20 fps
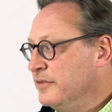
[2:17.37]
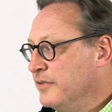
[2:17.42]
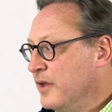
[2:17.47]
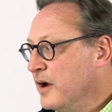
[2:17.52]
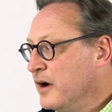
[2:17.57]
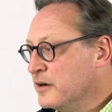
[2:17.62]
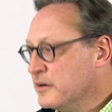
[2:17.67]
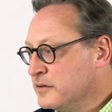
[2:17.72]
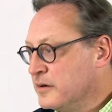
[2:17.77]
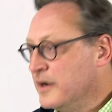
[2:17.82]

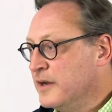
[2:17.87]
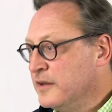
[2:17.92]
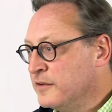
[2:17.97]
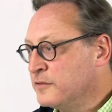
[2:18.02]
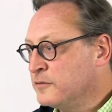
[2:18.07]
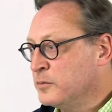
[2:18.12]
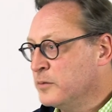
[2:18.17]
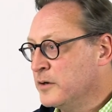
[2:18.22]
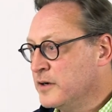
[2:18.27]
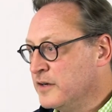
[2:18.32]
Our
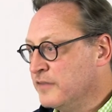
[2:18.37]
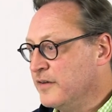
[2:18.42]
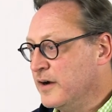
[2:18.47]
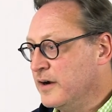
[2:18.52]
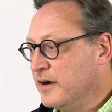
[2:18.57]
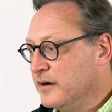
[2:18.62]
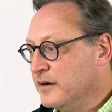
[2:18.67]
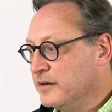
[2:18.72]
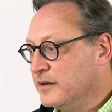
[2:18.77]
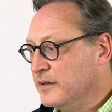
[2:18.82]
greatest work of
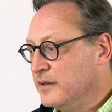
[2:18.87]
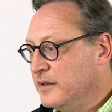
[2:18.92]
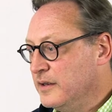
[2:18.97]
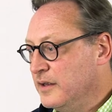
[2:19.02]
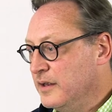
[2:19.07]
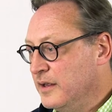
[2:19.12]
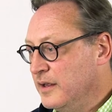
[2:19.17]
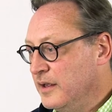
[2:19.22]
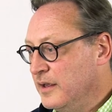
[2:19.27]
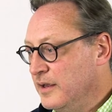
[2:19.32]
art
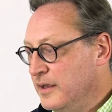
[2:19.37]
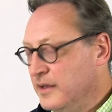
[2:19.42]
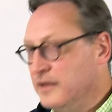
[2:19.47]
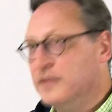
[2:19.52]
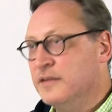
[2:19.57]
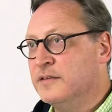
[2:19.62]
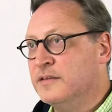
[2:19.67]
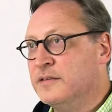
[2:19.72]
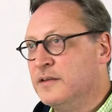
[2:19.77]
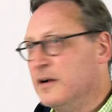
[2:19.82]

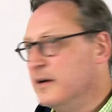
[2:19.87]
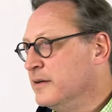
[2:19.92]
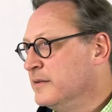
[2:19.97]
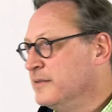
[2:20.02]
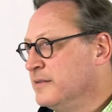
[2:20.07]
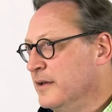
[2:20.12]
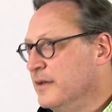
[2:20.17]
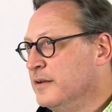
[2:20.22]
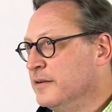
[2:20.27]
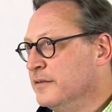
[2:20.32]
is
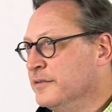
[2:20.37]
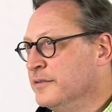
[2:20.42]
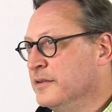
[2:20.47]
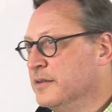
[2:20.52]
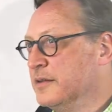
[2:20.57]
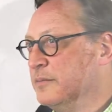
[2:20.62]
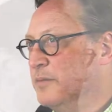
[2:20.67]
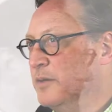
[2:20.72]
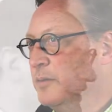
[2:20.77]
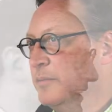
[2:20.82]
ourselves
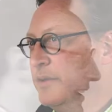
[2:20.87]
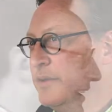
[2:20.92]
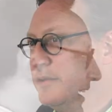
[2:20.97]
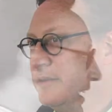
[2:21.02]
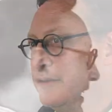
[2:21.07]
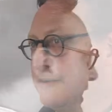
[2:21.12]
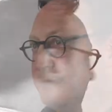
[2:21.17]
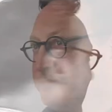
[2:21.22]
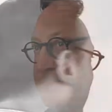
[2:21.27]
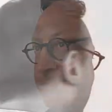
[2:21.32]
at the moment.